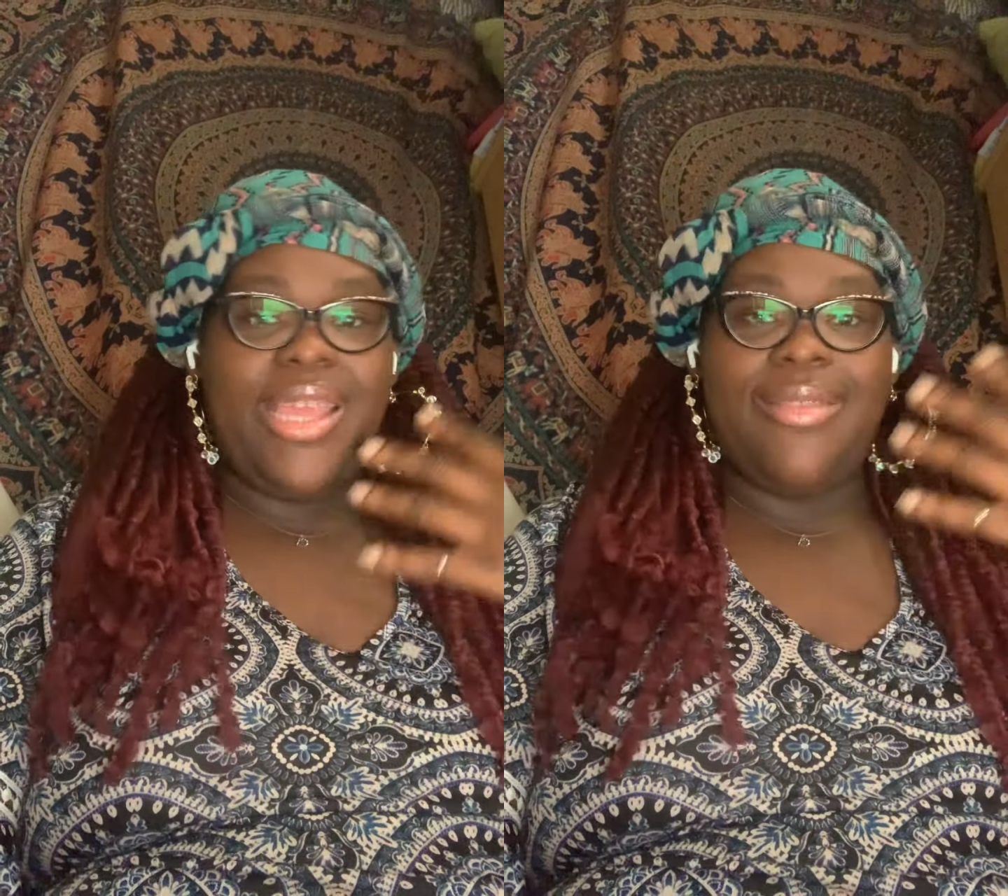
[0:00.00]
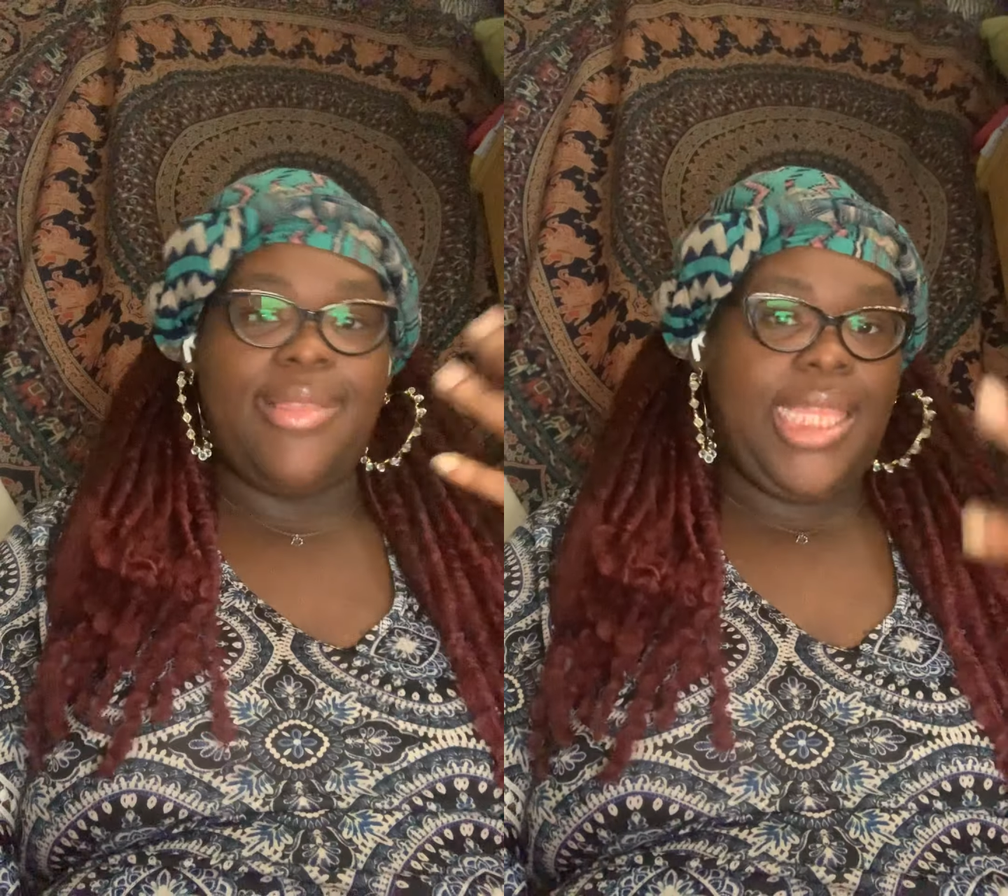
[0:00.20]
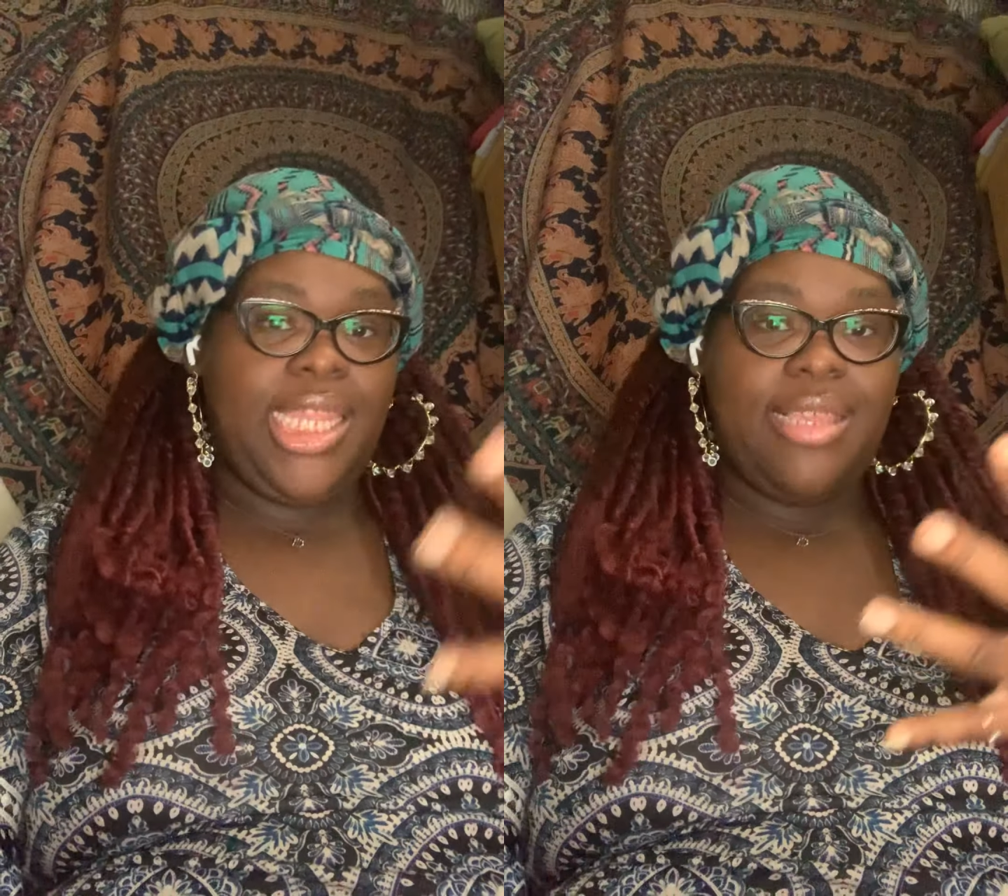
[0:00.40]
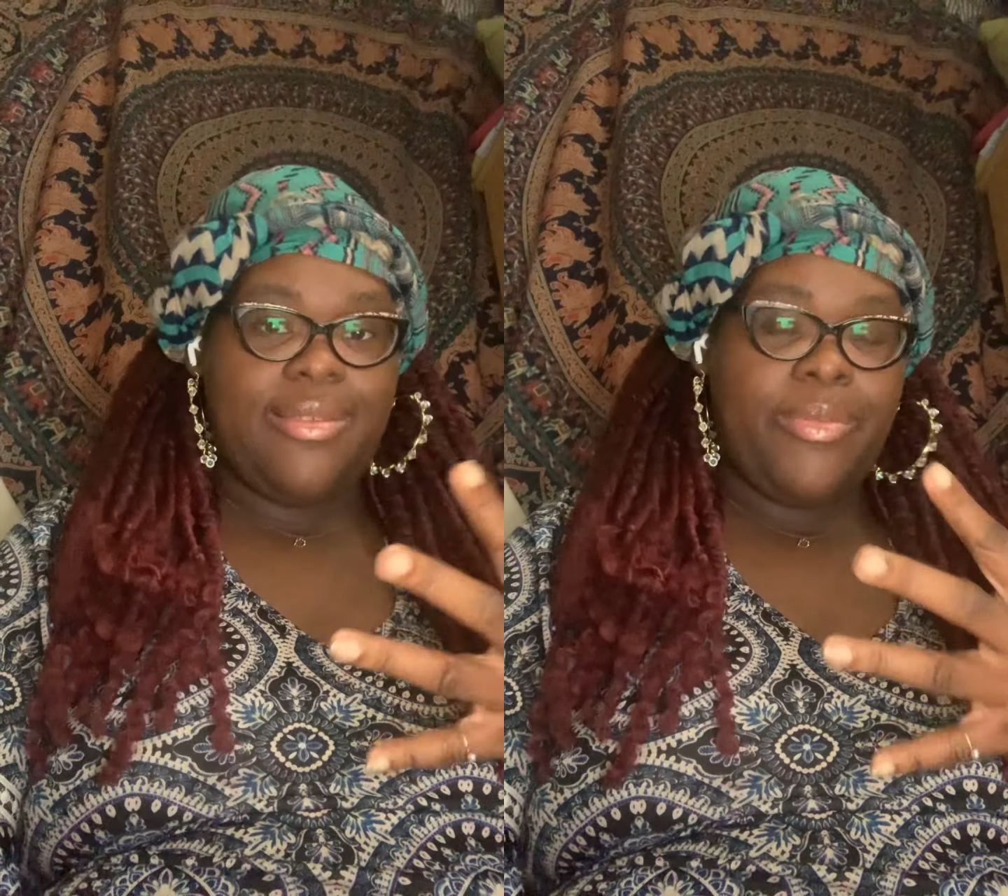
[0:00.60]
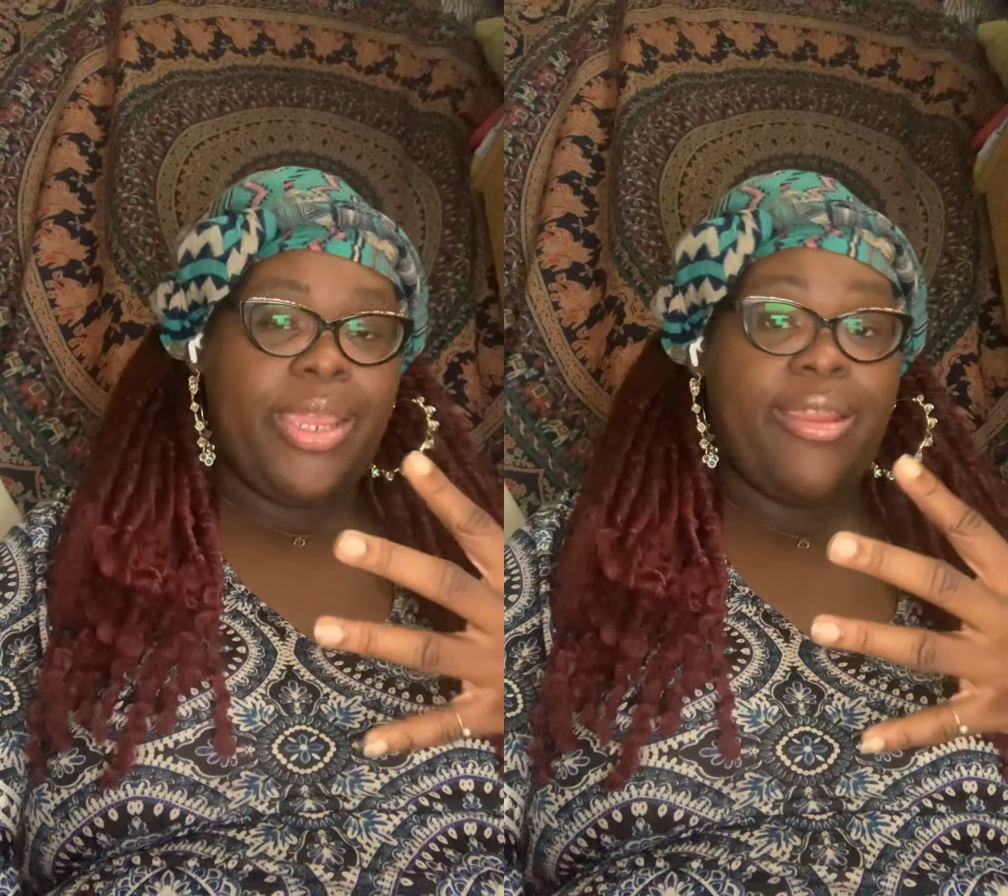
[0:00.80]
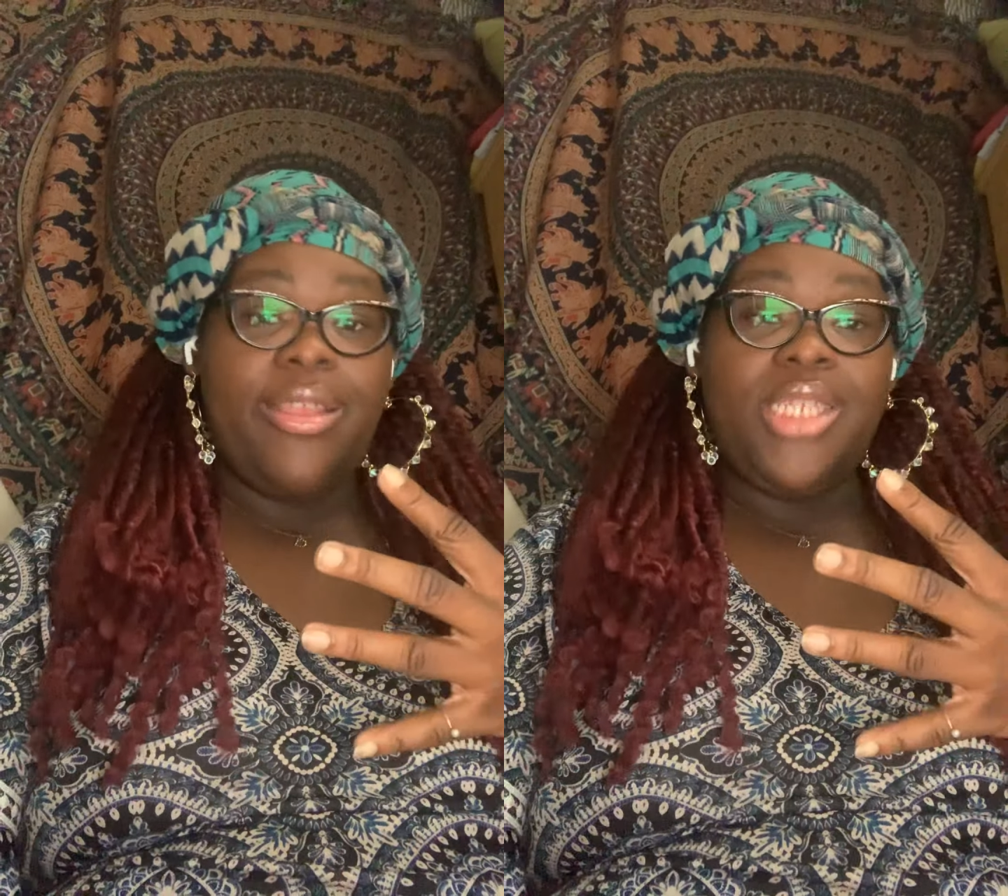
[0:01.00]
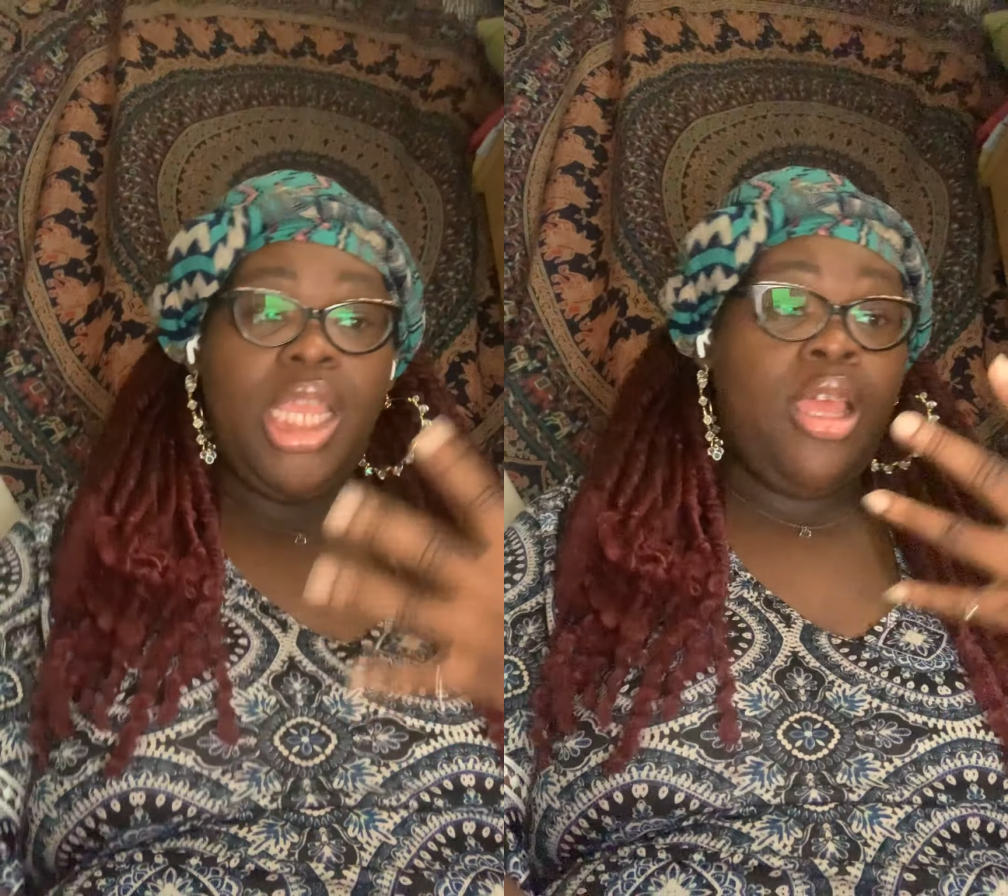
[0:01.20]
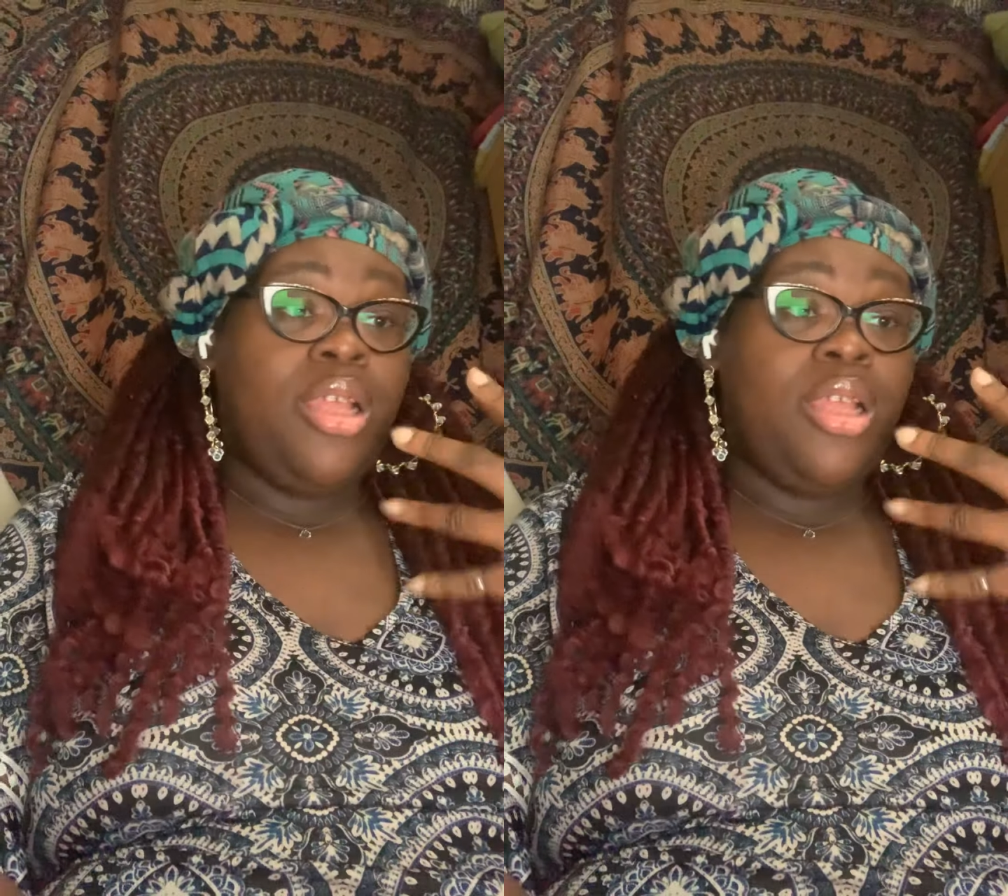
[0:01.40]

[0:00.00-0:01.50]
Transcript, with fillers: that's leading to marriage.